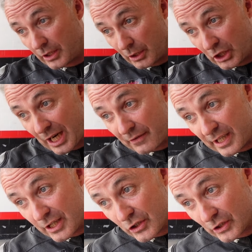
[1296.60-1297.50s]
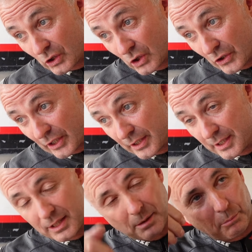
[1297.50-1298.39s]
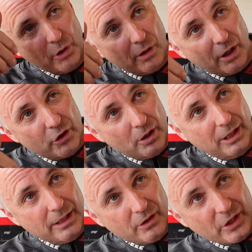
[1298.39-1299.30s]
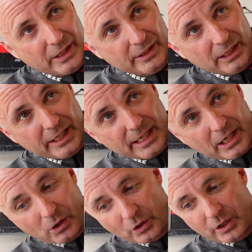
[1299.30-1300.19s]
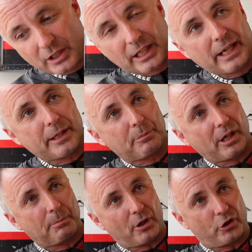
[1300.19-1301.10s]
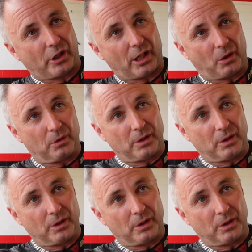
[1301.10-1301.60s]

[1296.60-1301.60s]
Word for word: You, you carry it into the corner but you, as you're taking the lean angle, you're letting the brake yeah, pressure go.